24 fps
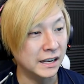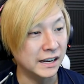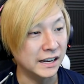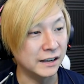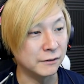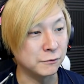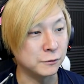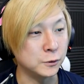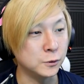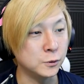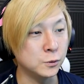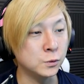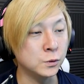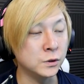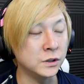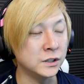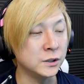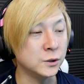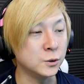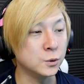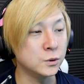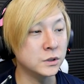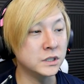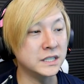If you
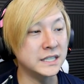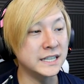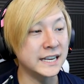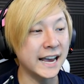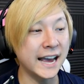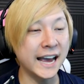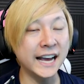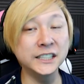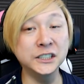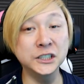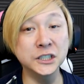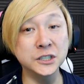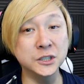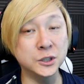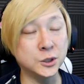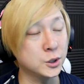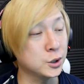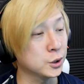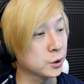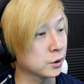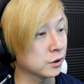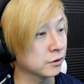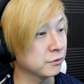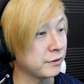use the edges
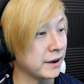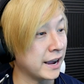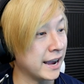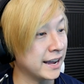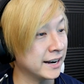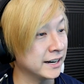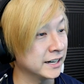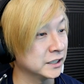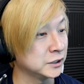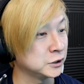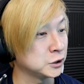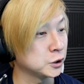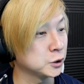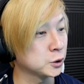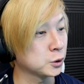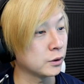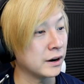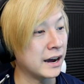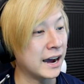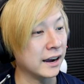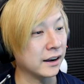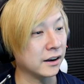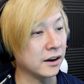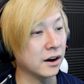to your advantage, you're
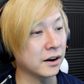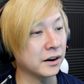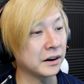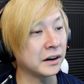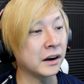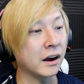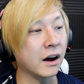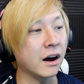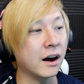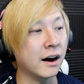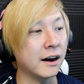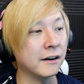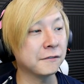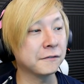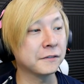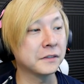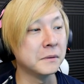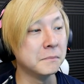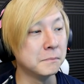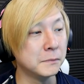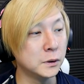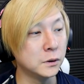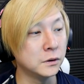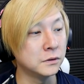not cutting off
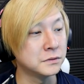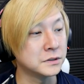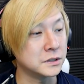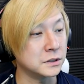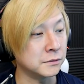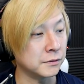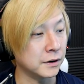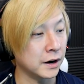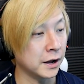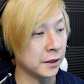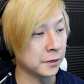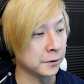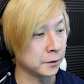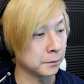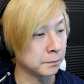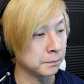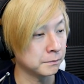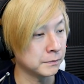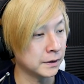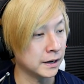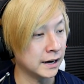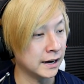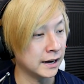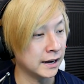the moves of other
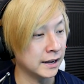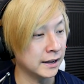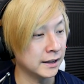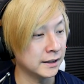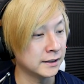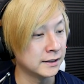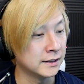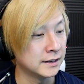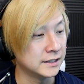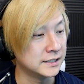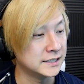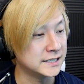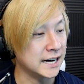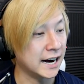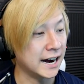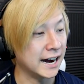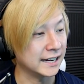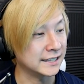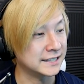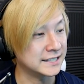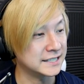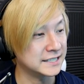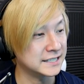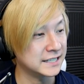
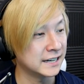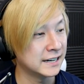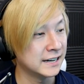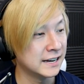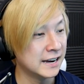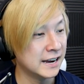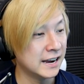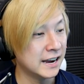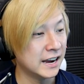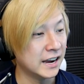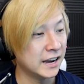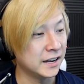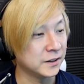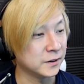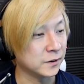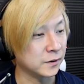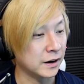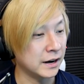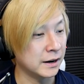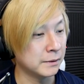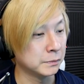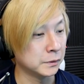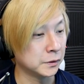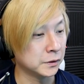dots, and you're
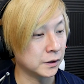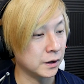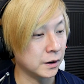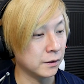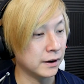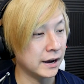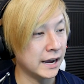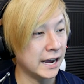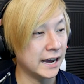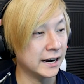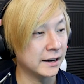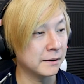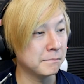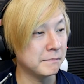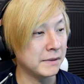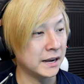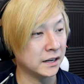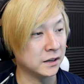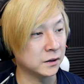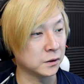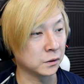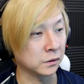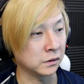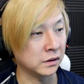able to go ahead and
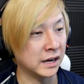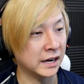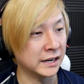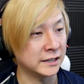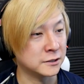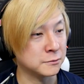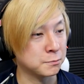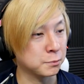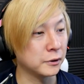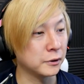make your lines